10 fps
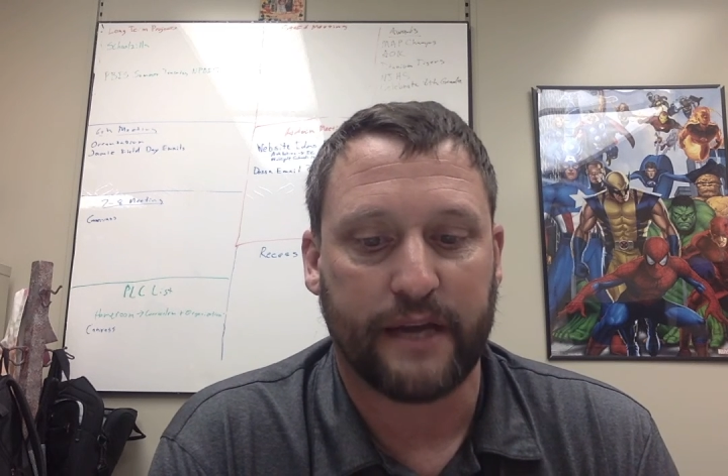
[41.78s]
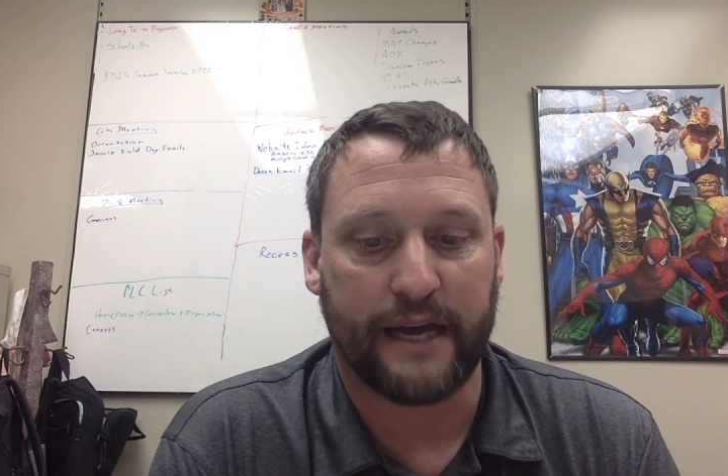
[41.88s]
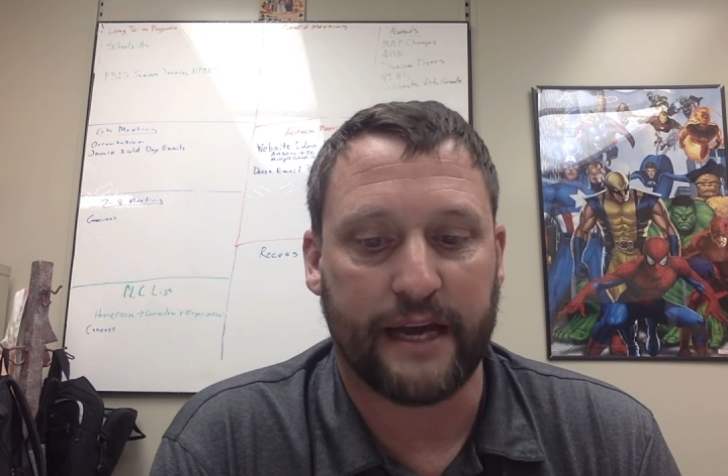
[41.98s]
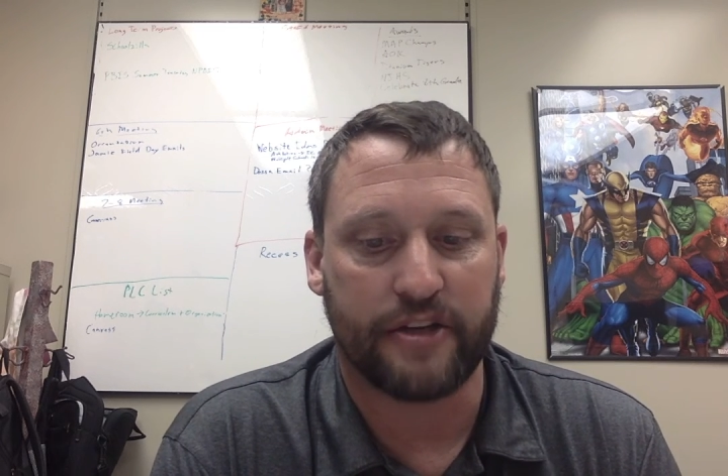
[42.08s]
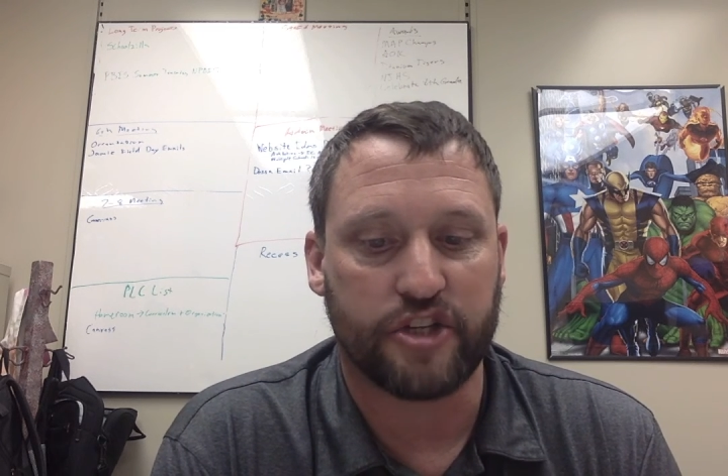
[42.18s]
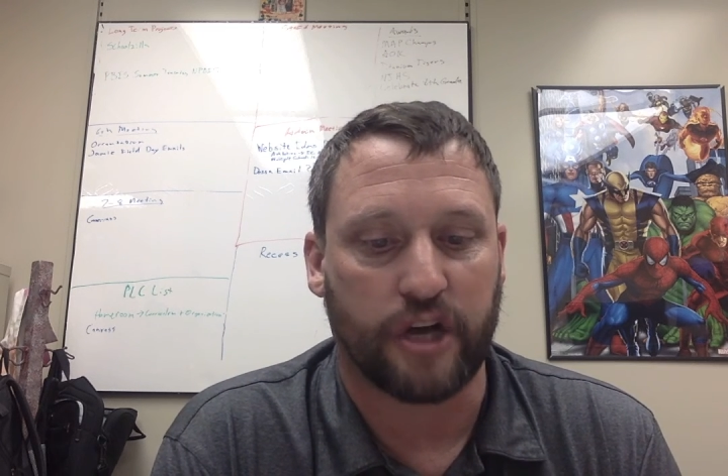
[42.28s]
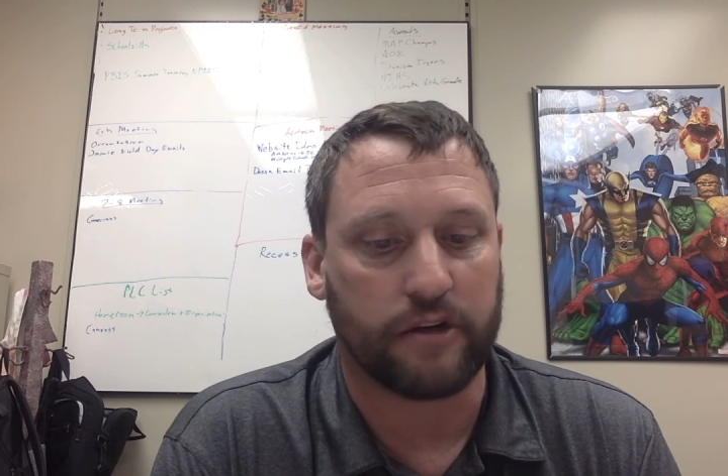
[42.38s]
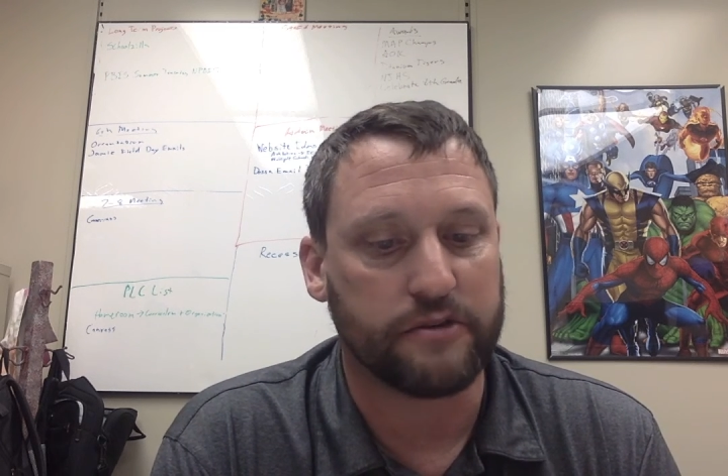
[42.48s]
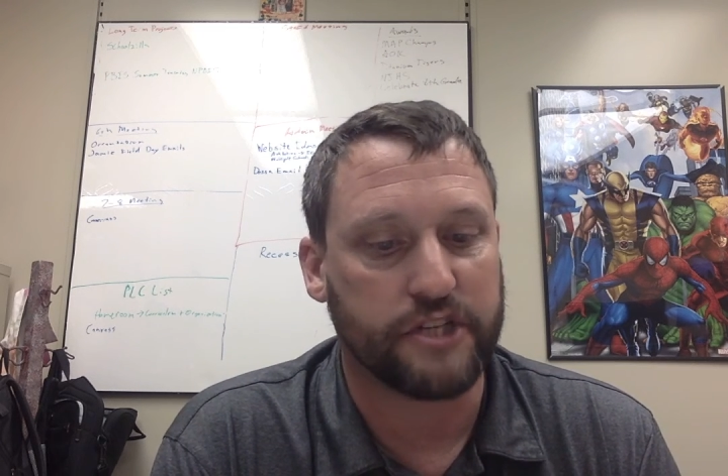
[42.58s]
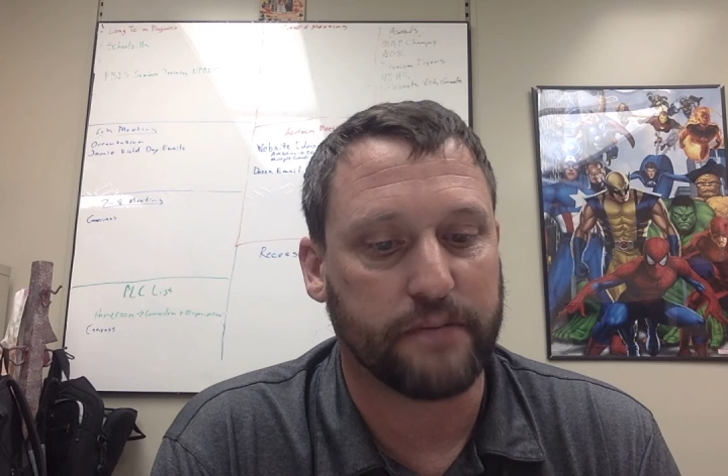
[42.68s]
and
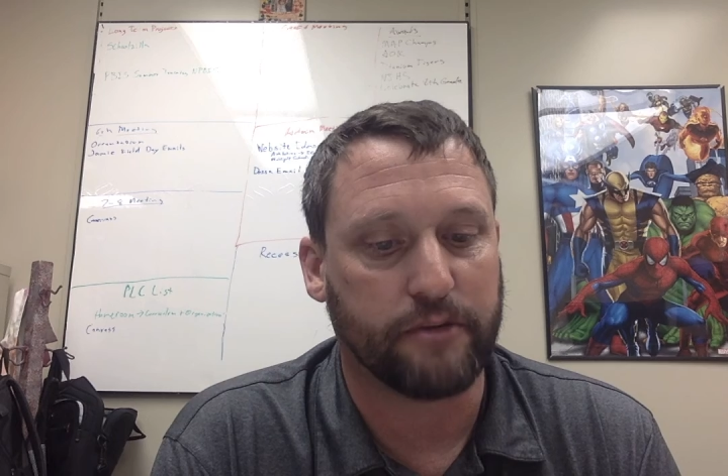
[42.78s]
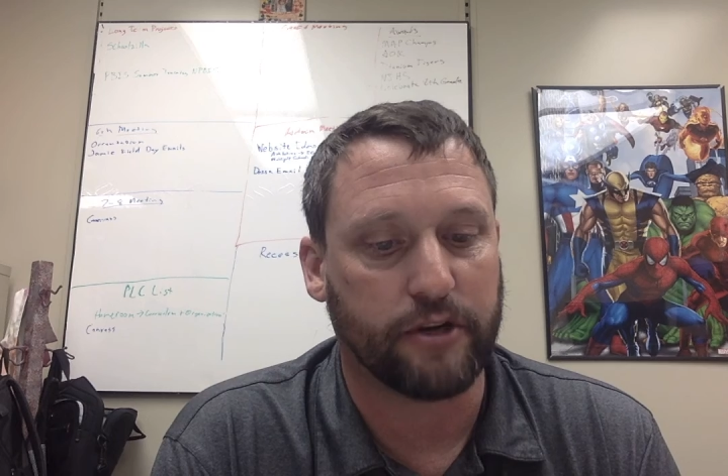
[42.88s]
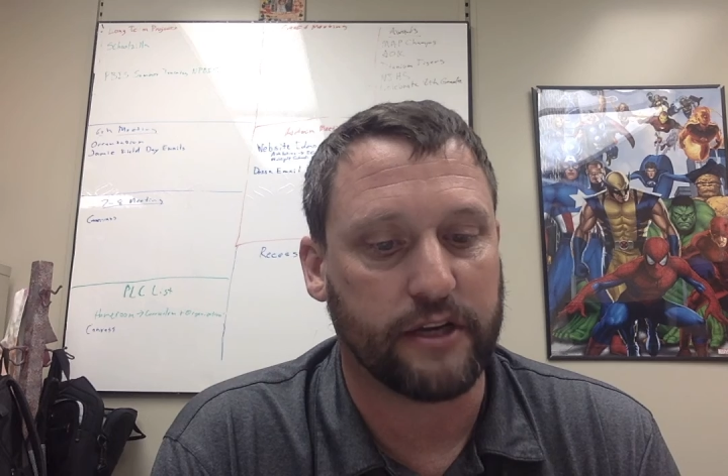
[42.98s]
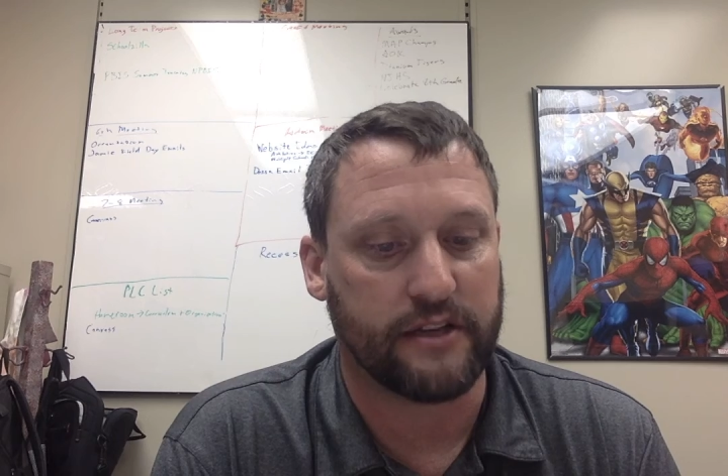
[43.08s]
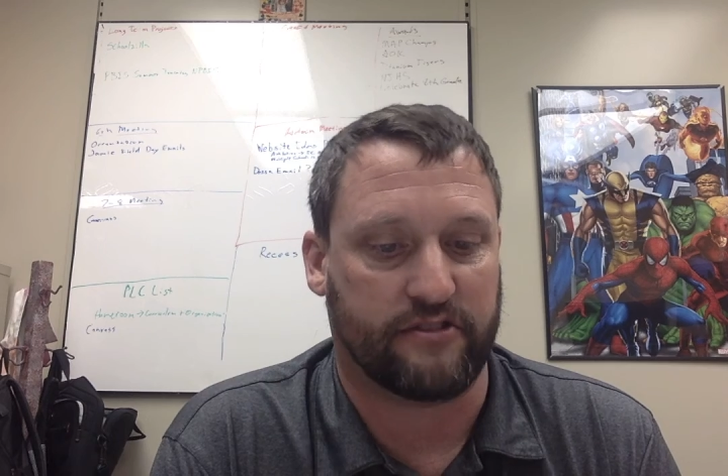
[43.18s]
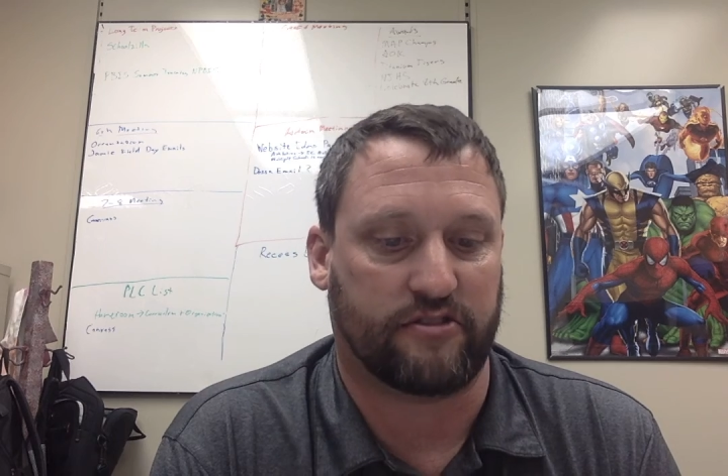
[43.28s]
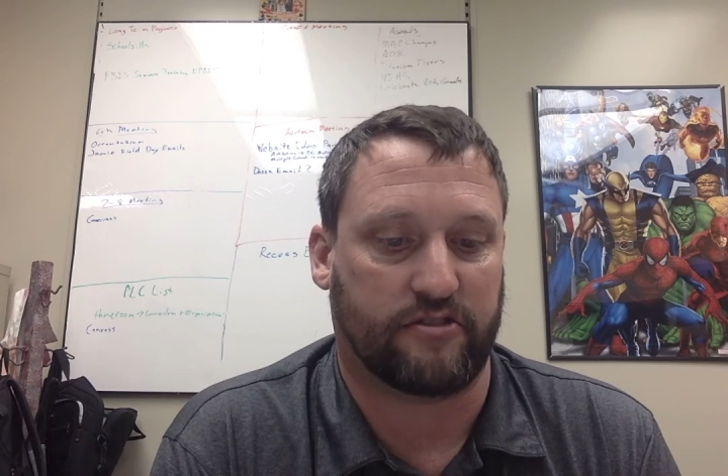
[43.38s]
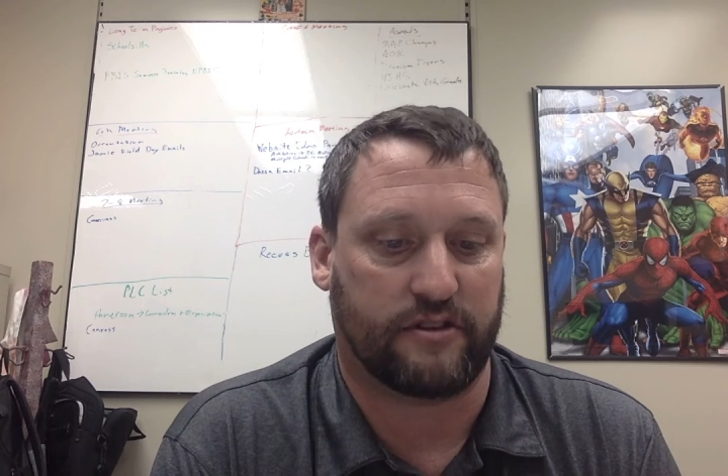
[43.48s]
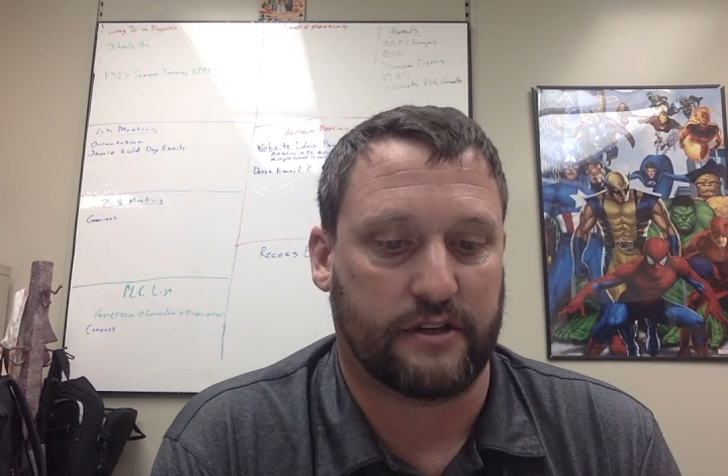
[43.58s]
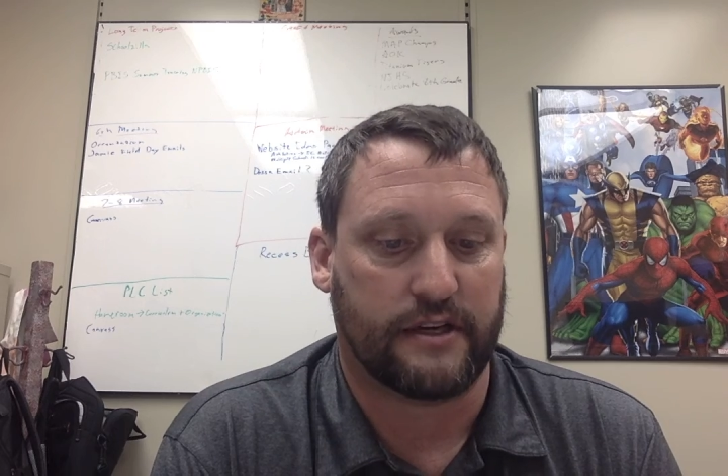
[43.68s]
chocolate chip cookies.